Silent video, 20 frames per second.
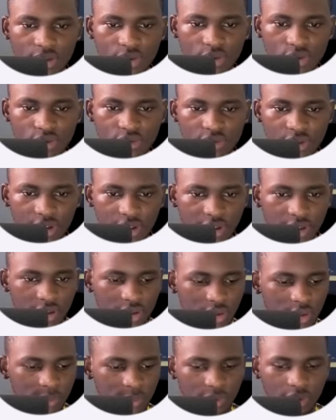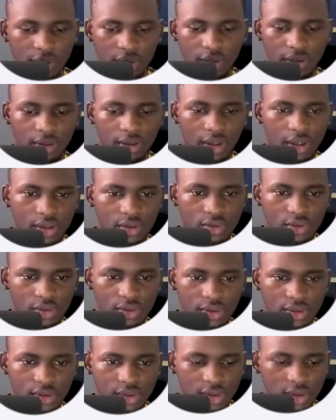it over here let me
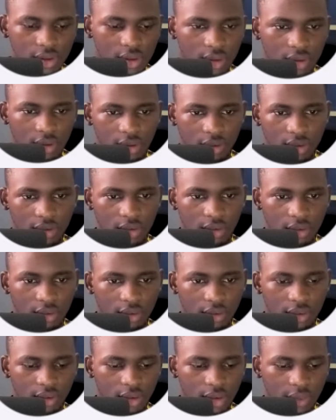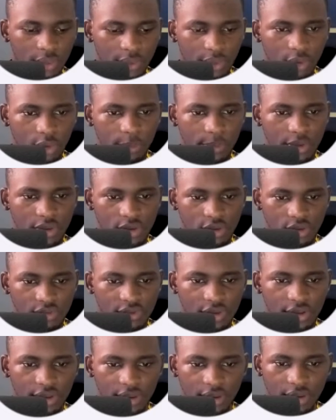cancel this then we're going to paste it
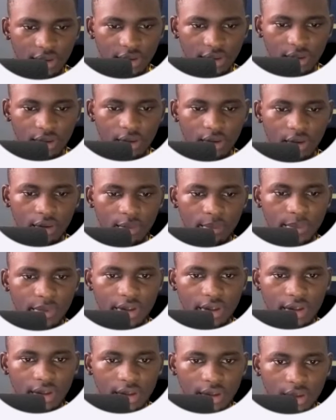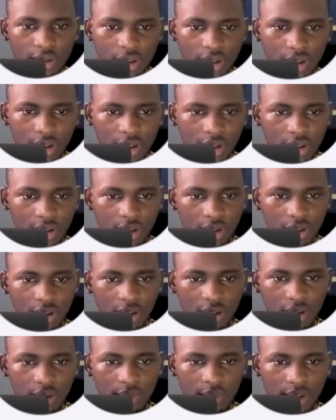over here making
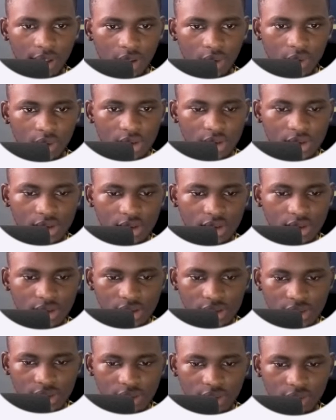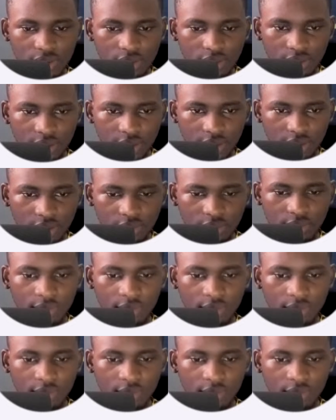uh, our quality this okay